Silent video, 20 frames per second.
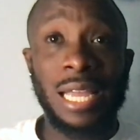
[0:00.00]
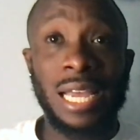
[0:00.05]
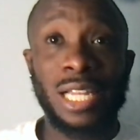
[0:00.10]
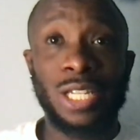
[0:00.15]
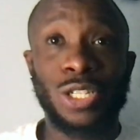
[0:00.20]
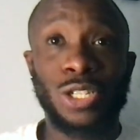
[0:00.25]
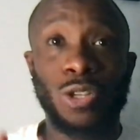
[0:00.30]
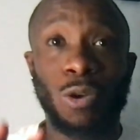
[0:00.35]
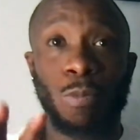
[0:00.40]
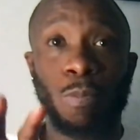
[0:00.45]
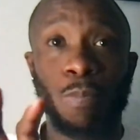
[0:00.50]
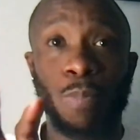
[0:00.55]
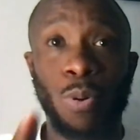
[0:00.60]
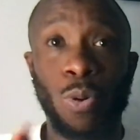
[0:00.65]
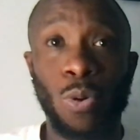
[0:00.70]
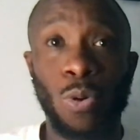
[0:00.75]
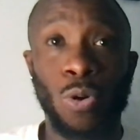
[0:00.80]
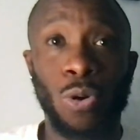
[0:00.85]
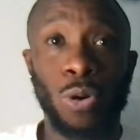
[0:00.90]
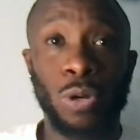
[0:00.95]
they
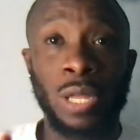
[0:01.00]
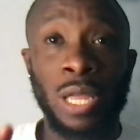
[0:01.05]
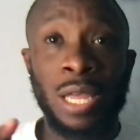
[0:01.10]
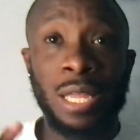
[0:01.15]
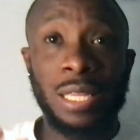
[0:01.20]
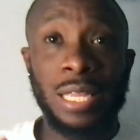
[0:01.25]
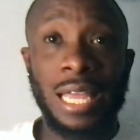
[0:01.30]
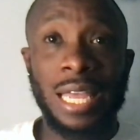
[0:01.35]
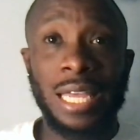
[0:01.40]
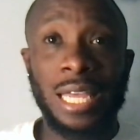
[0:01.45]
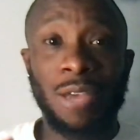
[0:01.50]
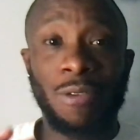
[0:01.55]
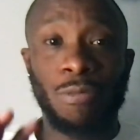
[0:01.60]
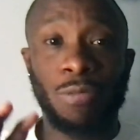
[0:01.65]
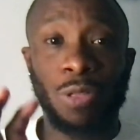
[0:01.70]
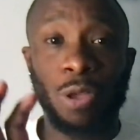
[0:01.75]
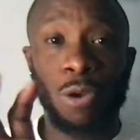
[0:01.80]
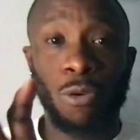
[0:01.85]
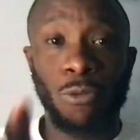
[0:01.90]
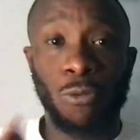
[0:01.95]
support, they
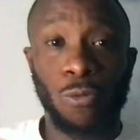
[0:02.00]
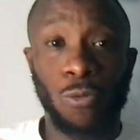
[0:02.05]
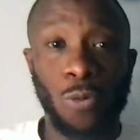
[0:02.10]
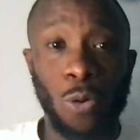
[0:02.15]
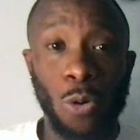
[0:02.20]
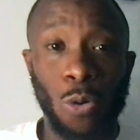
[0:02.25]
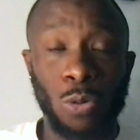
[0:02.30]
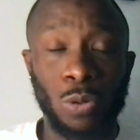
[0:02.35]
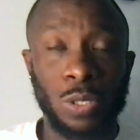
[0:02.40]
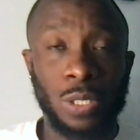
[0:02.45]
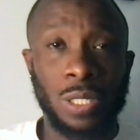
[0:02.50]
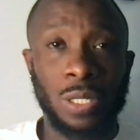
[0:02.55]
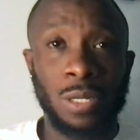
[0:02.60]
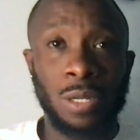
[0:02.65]
give their vote